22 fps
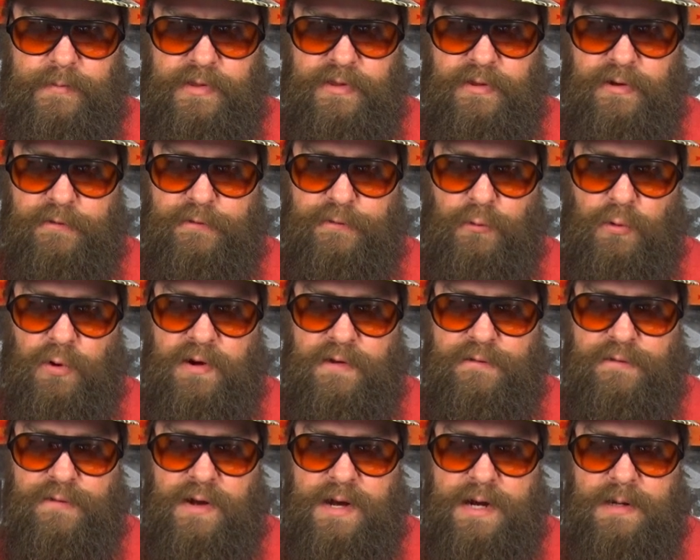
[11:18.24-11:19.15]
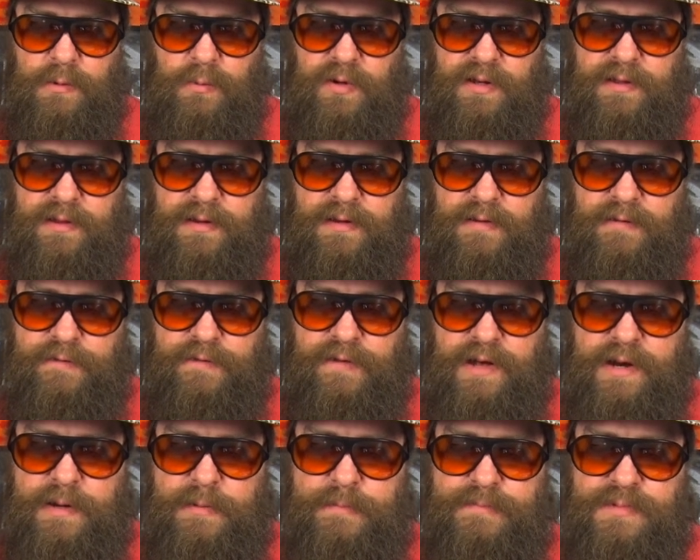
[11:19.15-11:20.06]
They're fortified with
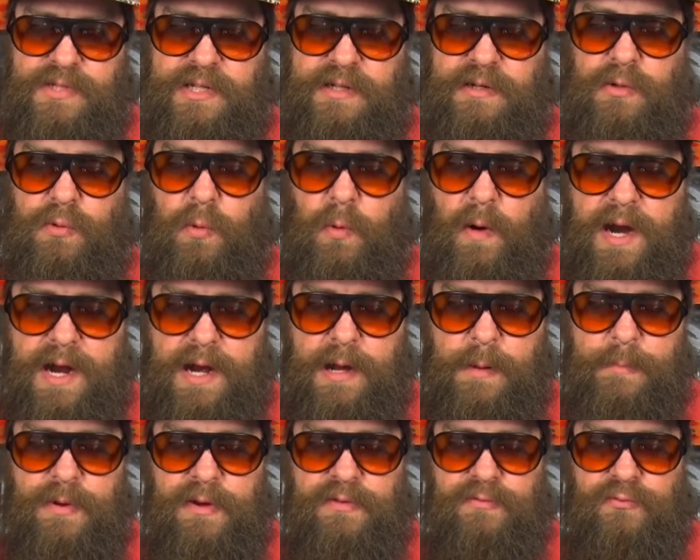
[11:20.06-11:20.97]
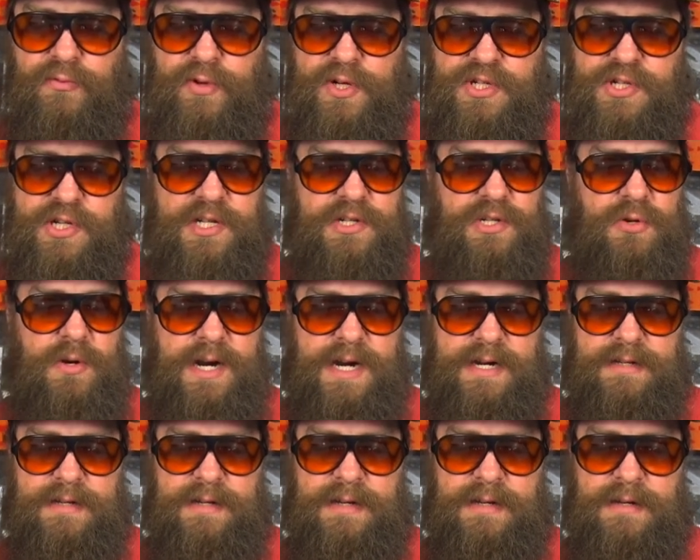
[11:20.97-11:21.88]
Venom's Grab Fish
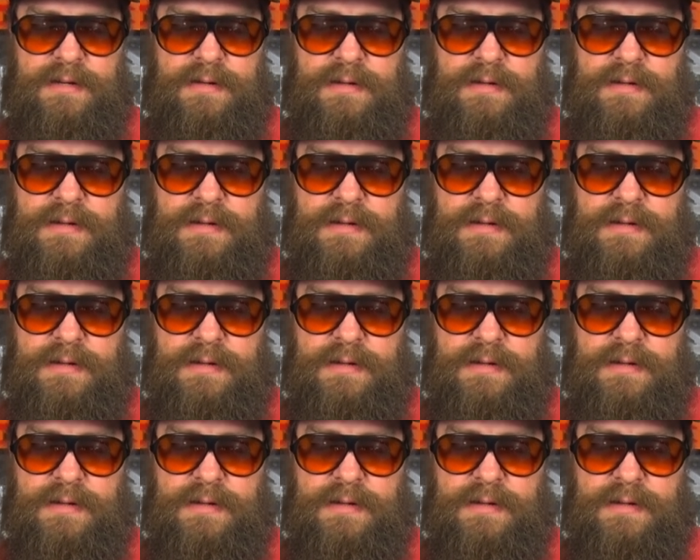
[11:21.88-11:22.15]
Attractant.